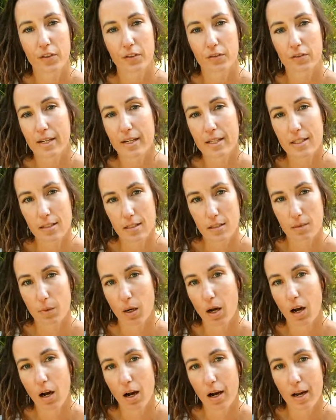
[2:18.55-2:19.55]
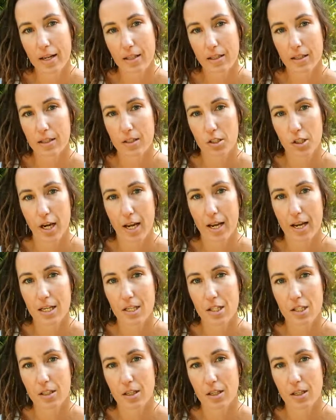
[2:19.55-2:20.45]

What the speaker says: the reasons behind that change,